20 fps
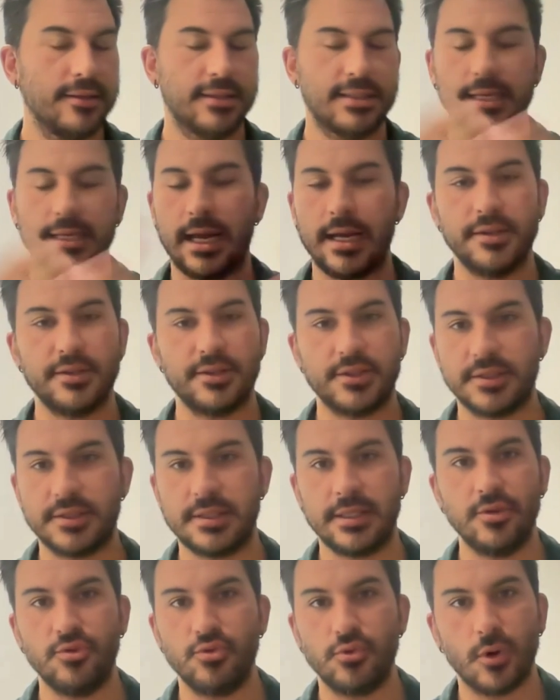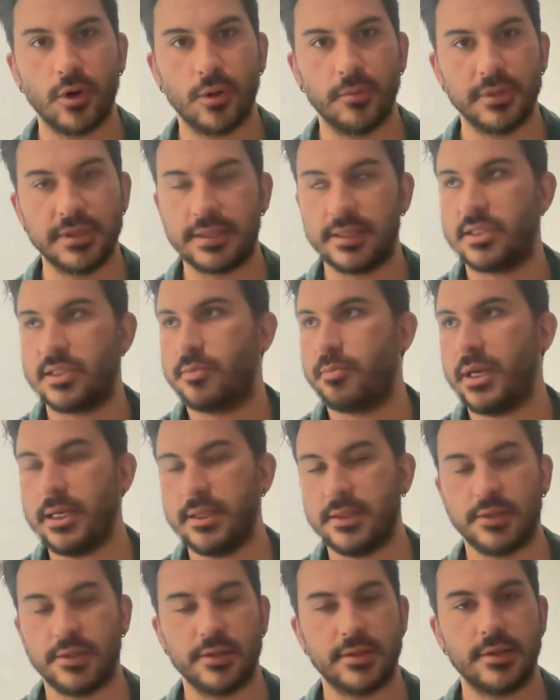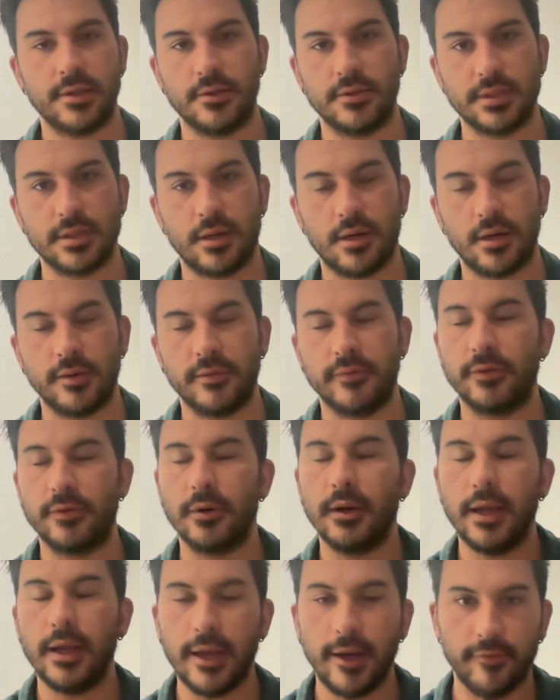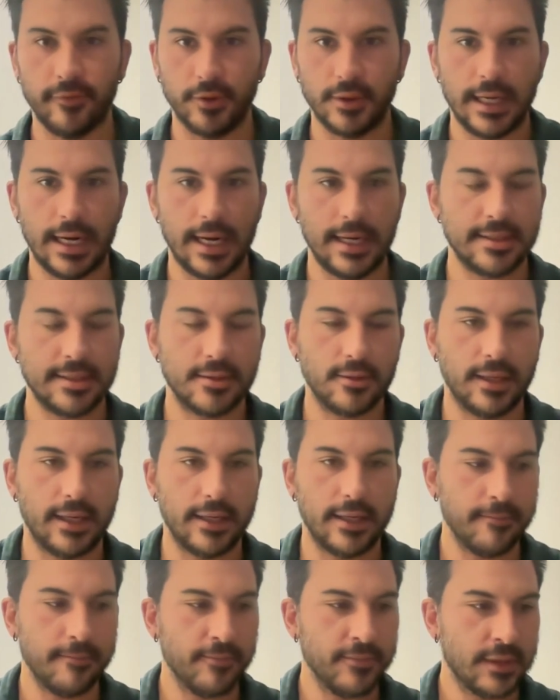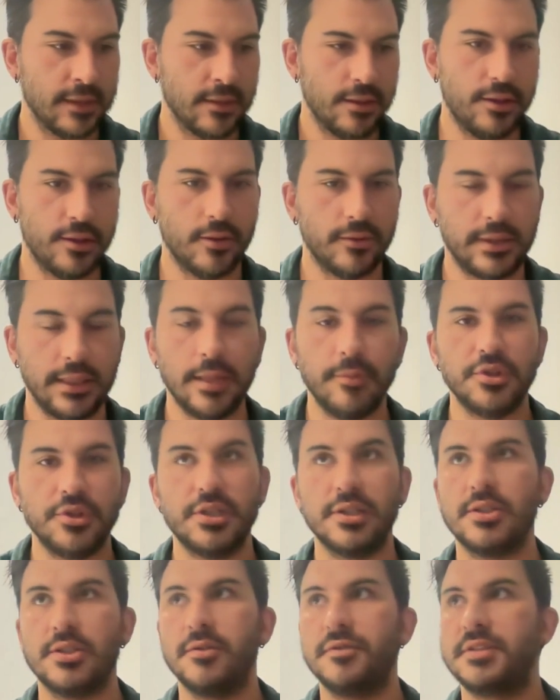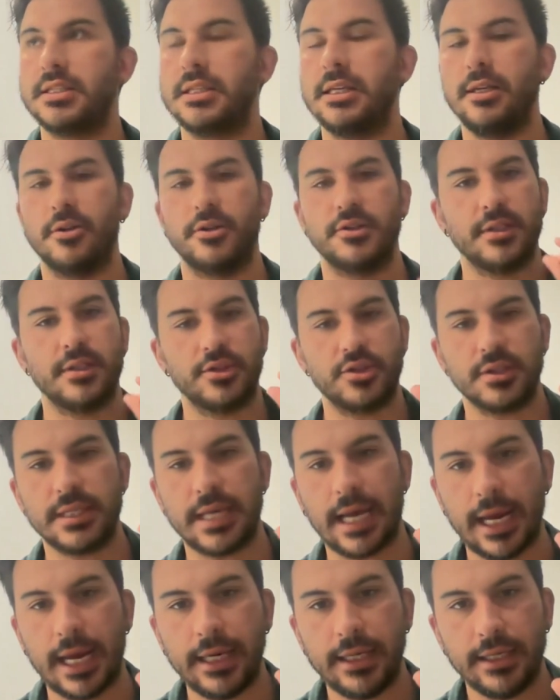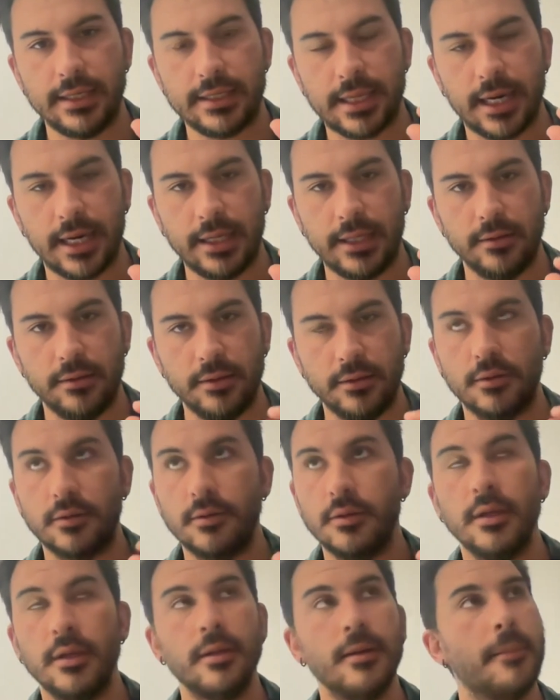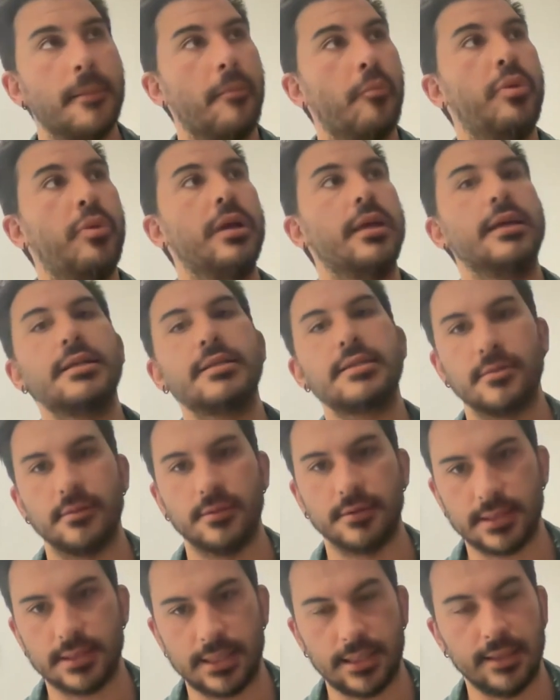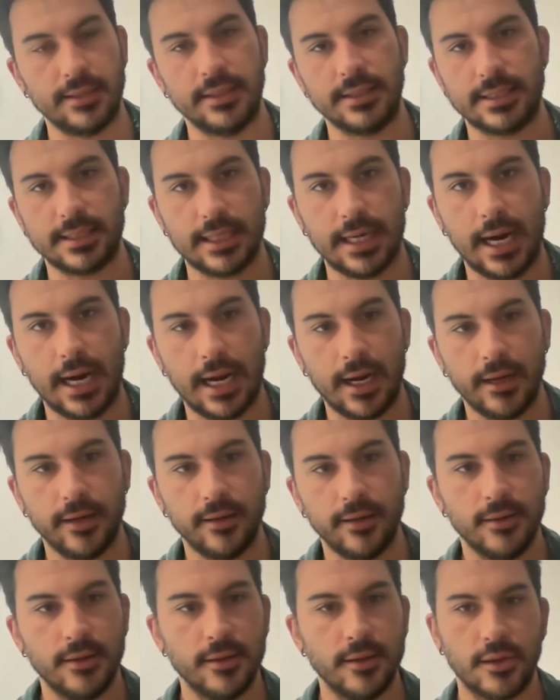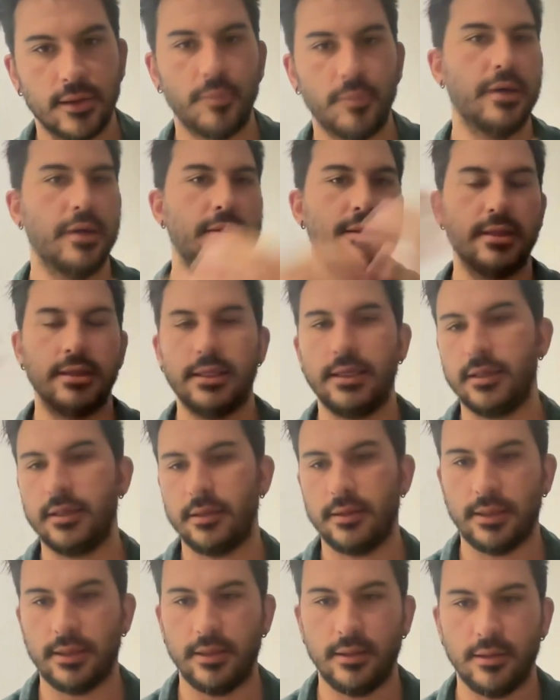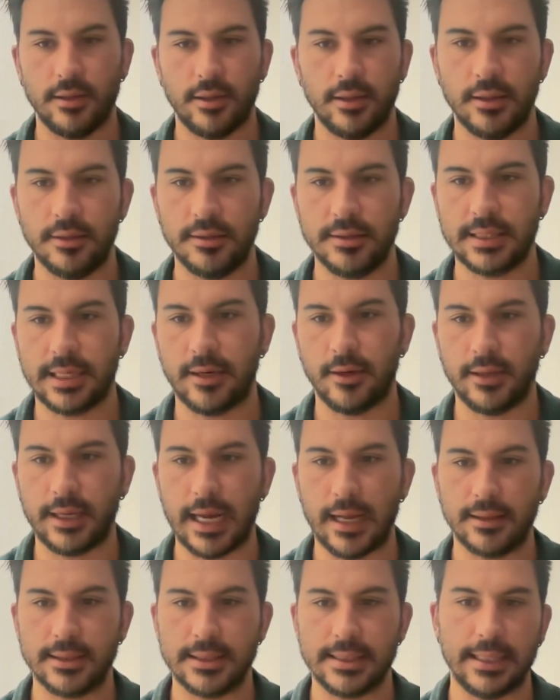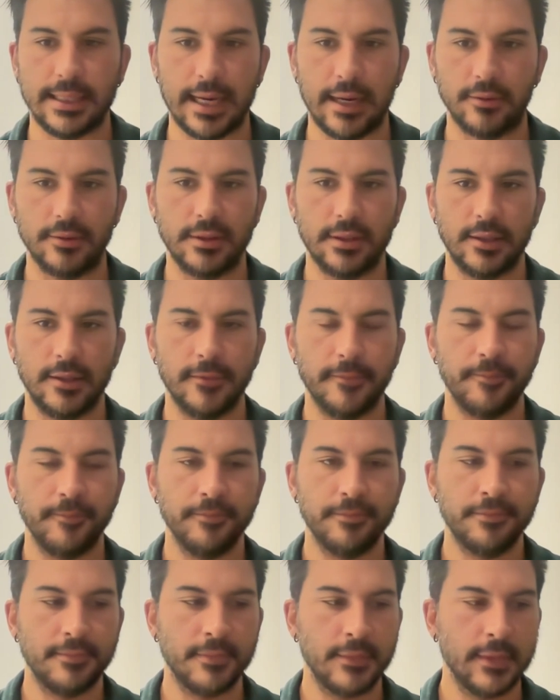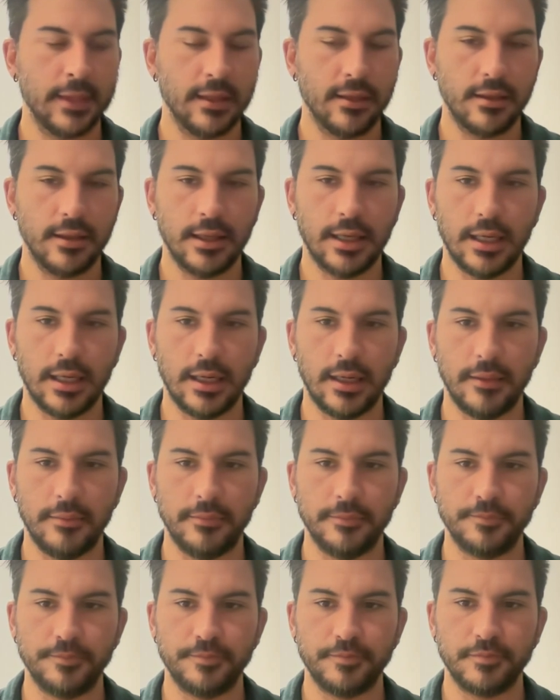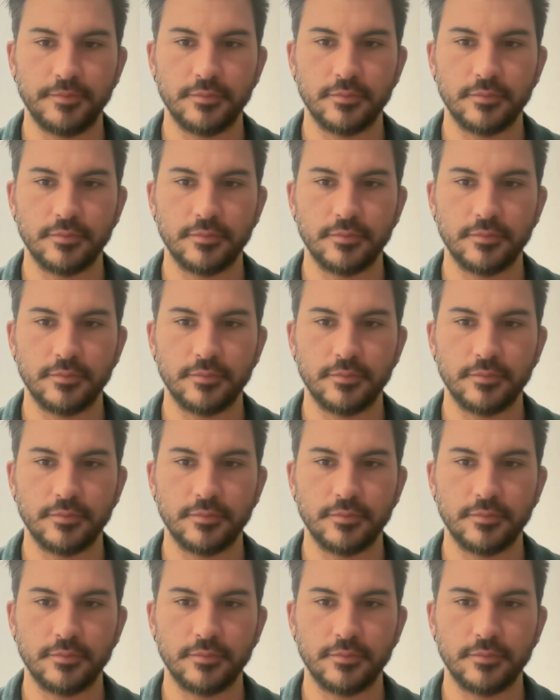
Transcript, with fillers: the sky is just enormous and space just goes on forever guys so like you know the images you've seen are such tiny tiny little pixels in the sky compared to the the uh, entire galaxy out there um,